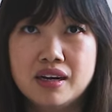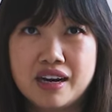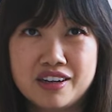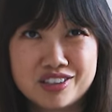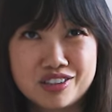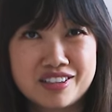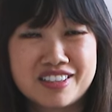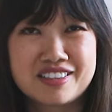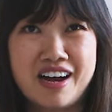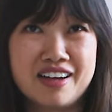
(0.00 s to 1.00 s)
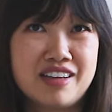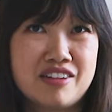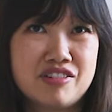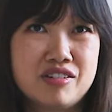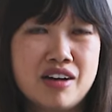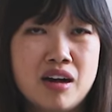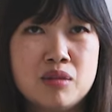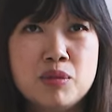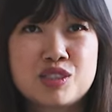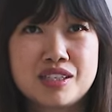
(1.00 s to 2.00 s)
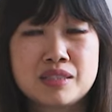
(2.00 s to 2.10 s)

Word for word: I also look at high level how much I